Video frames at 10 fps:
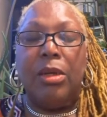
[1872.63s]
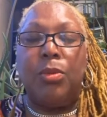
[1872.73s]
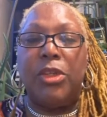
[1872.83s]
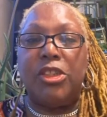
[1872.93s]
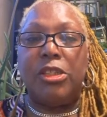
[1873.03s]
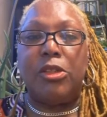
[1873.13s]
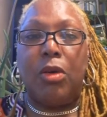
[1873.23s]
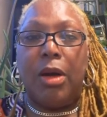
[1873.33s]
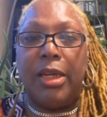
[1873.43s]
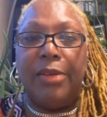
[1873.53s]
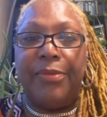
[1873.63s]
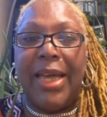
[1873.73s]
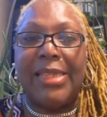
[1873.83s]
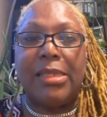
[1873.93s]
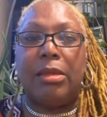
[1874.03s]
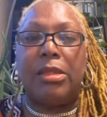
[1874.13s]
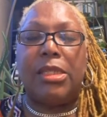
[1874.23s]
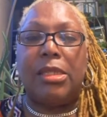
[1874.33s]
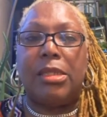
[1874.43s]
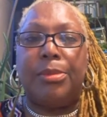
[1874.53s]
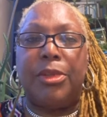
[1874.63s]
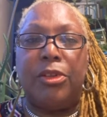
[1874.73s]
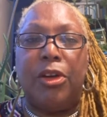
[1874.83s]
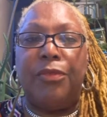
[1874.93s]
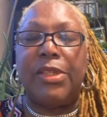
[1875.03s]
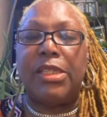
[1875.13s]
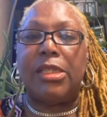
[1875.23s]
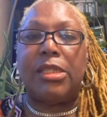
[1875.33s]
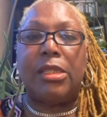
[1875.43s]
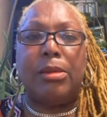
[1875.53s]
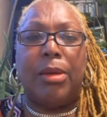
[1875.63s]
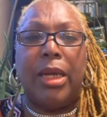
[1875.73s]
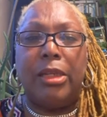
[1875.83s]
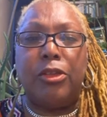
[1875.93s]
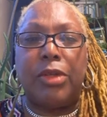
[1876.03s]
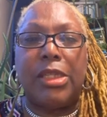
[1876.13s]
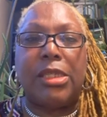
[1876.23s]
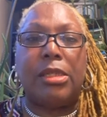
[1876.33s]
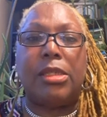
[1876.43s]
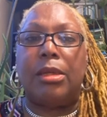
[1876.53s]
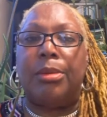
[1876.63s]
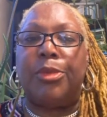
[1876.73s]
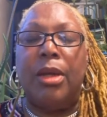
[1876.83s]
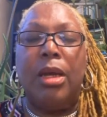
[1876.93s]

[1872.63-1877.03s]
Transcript: which is the cardiovascular system, the nervous system, the endocrine system,